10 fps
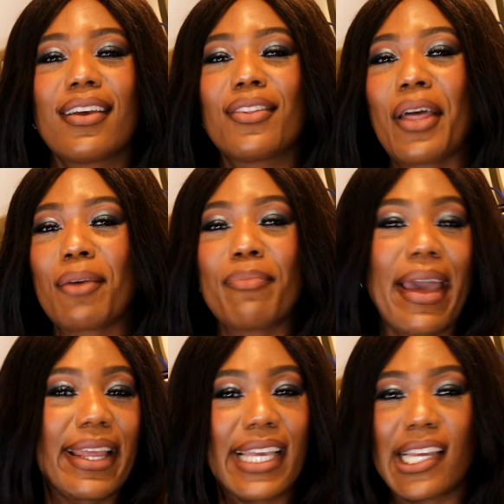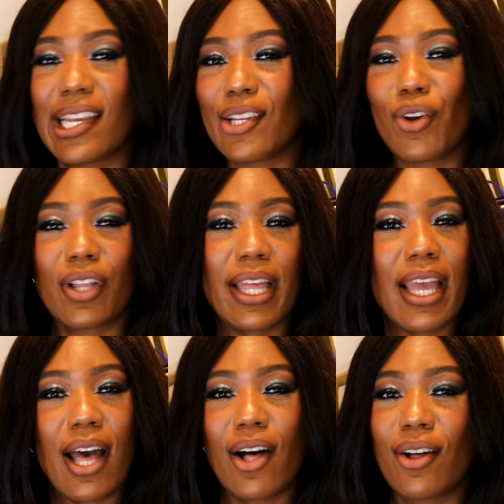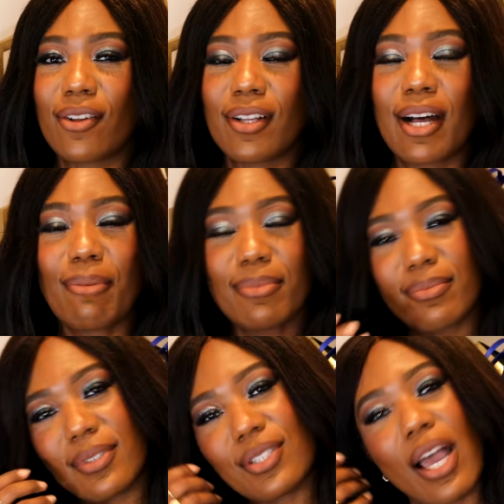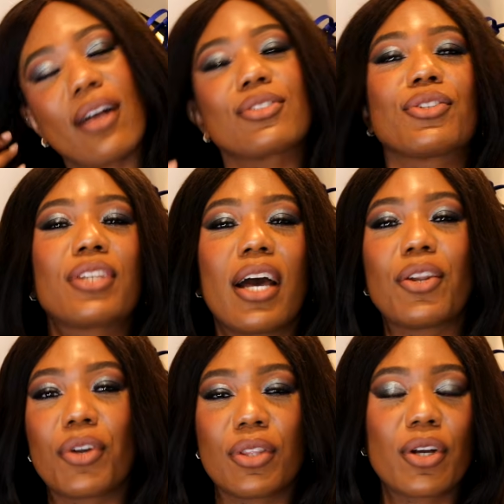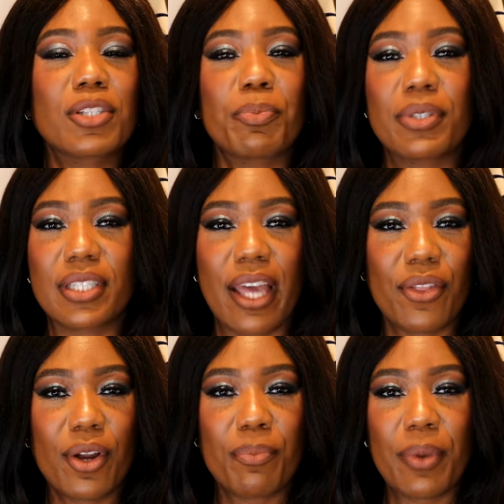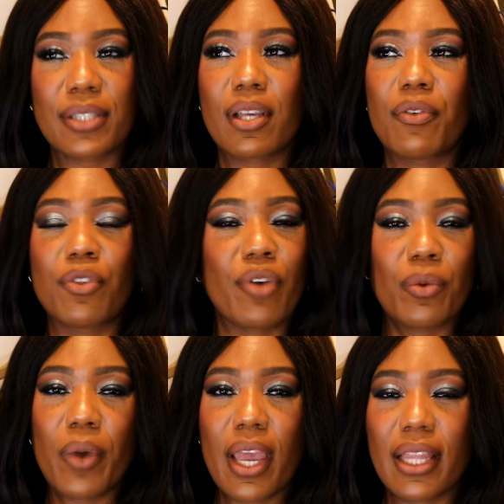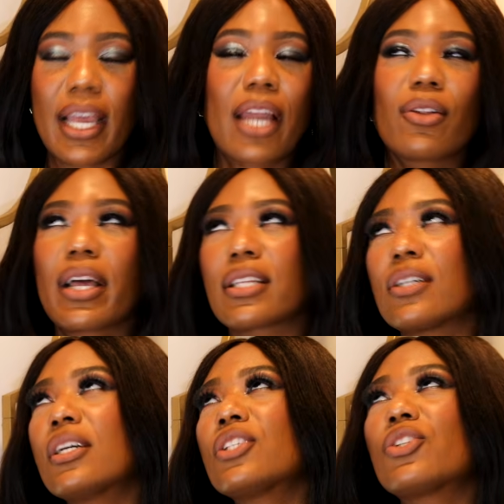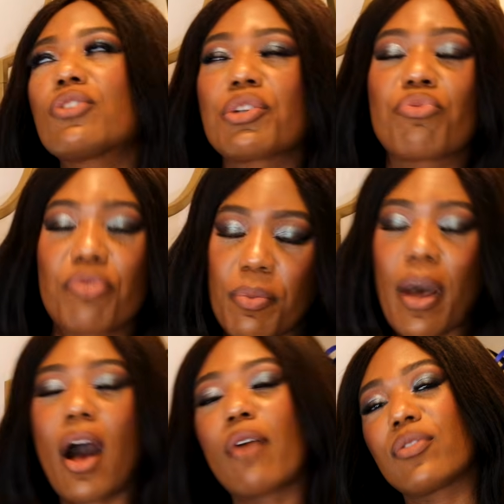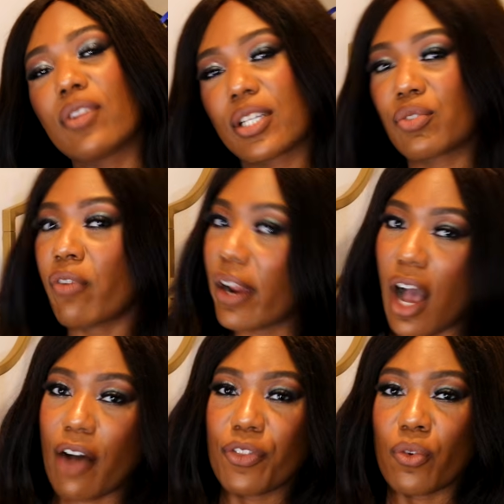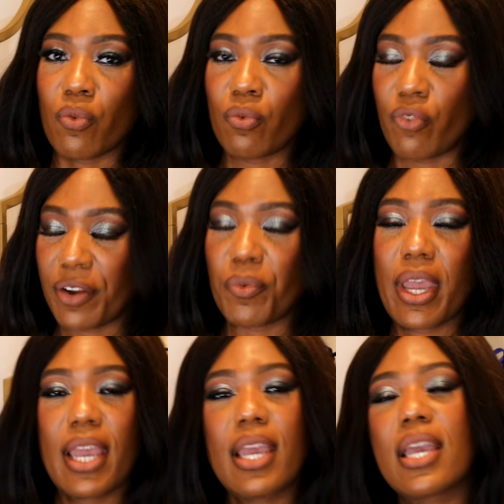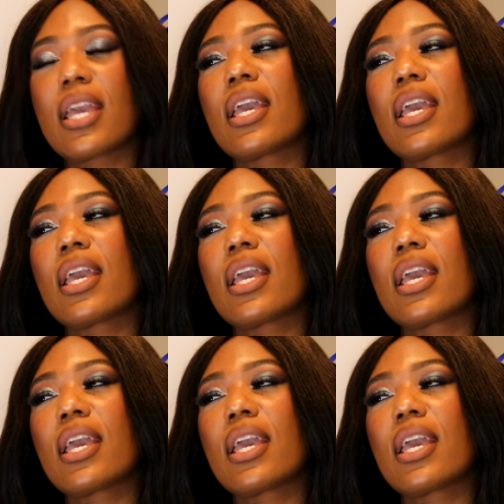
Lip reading: like mannequin or like how styles are done or looks are put together based off of the runway. Like I don't like to usually rip off looks right off the runway